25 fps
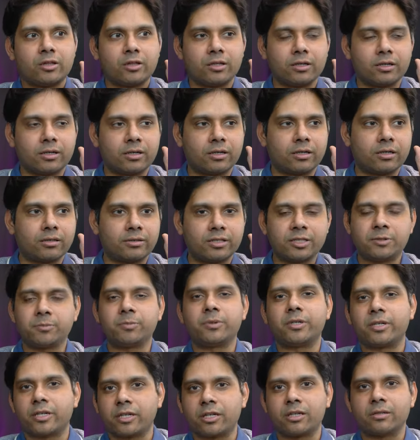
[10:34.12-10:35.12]
Uh, this
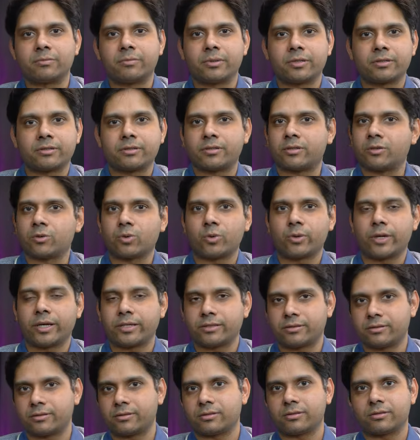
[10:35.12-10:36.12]
particular person who
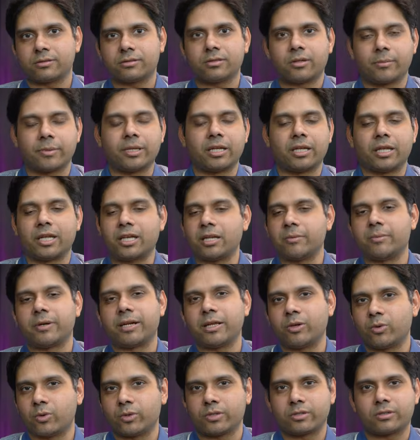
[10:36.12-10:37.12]
has, I mean,
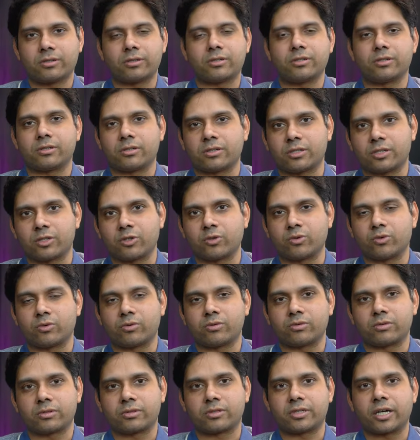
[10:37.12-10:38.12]
anybody who has, you
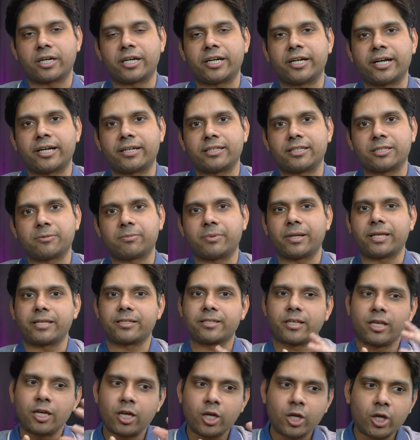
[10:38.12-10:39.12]
know, studied at this
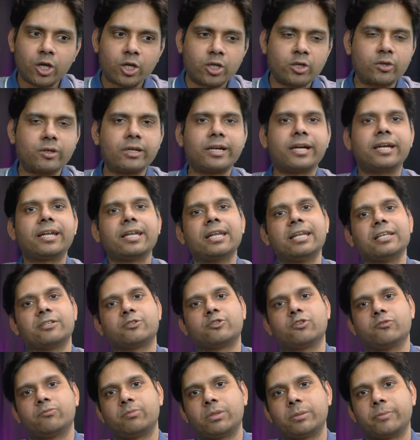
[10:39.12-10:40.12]
place, you'll get a
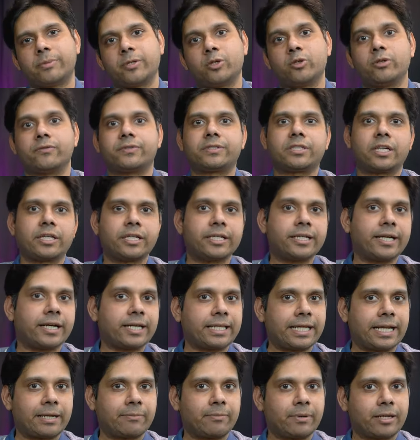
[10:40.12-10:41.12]
list of people who have studied at
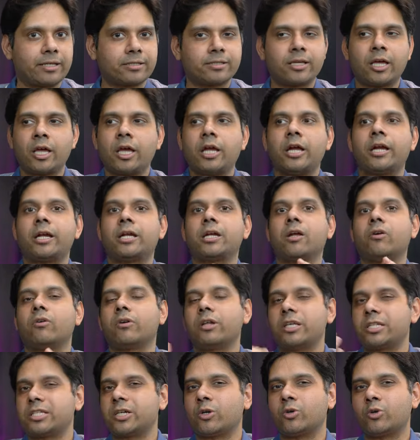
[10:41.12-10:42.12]
that place. Now,
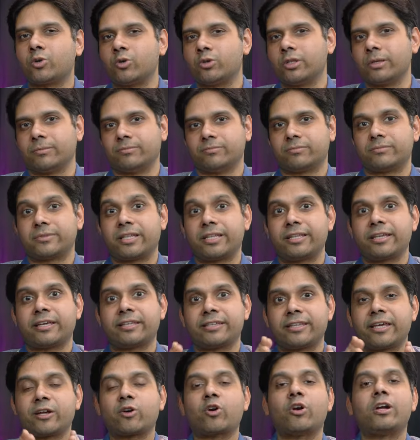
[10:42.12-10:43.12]
reach out to them. They,
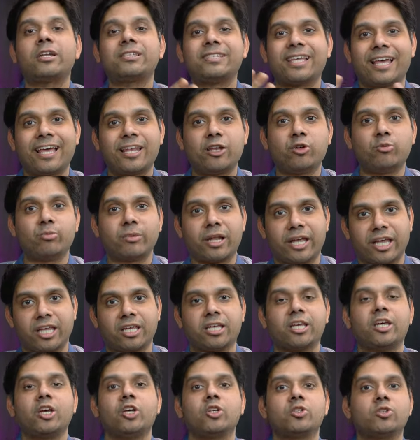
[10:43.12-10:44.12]
they're called as alumni.
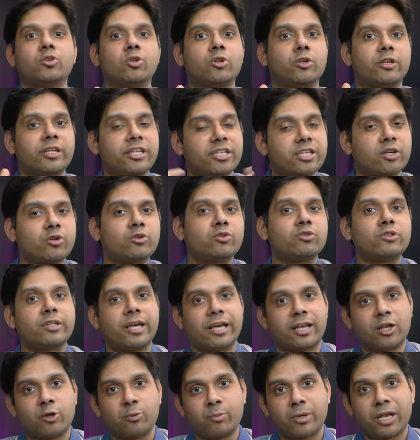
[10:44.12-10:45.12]
So reach out to the
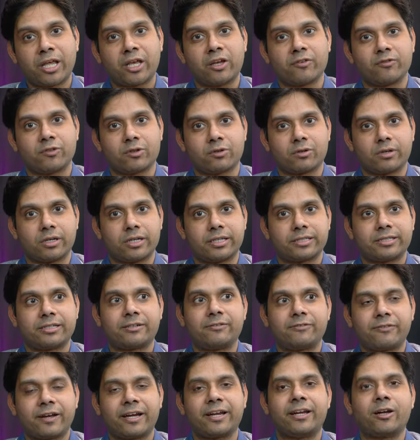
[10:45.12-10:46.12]
alumni of the college
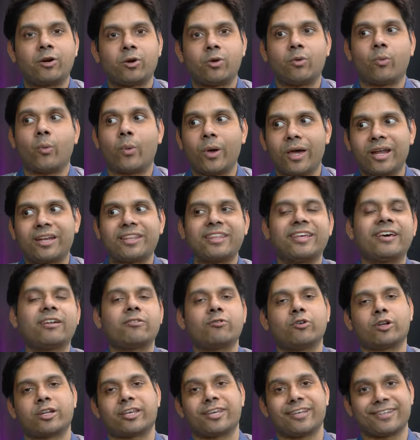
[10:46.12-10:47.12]
and find out where they are
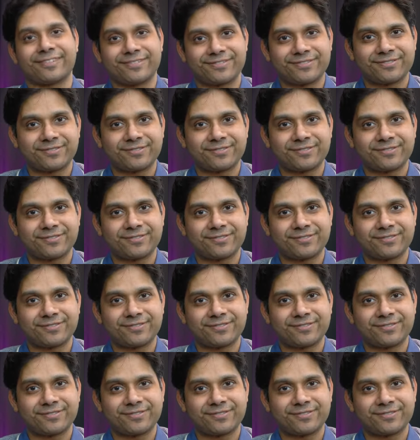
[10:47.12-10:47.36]
working.